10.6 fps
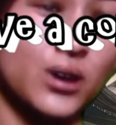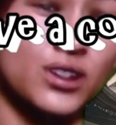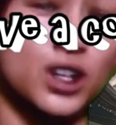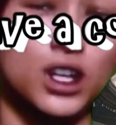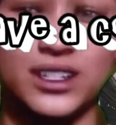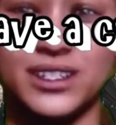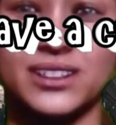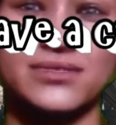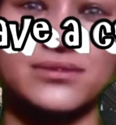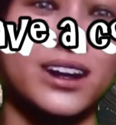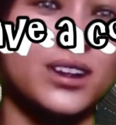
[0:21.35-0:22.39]

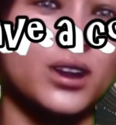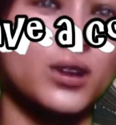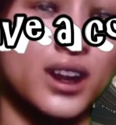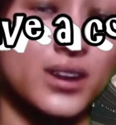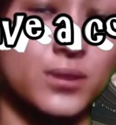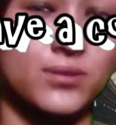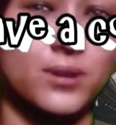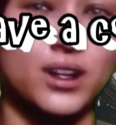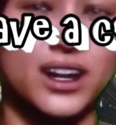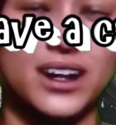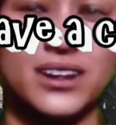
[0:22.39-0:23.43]
qi, in order to promote
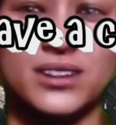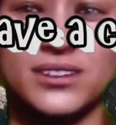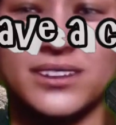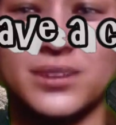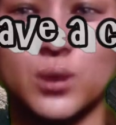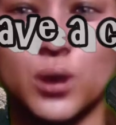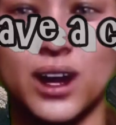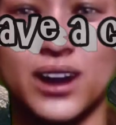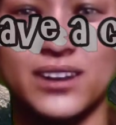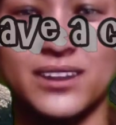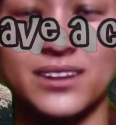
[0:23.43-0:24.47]
health,
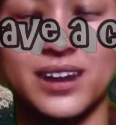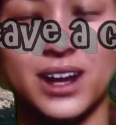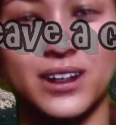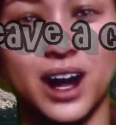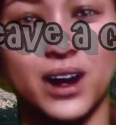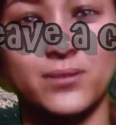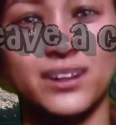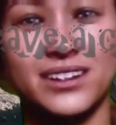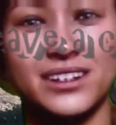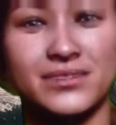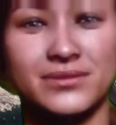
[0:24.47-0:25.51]
wealth, and
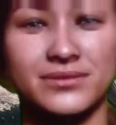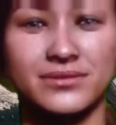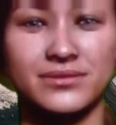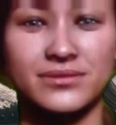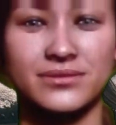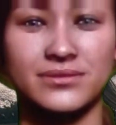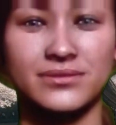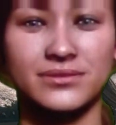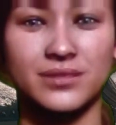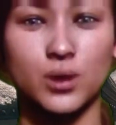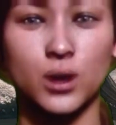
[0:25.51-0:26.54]
harmony.
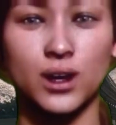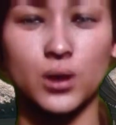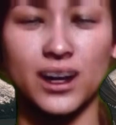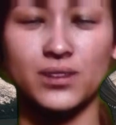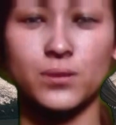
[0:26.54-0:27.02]
One way to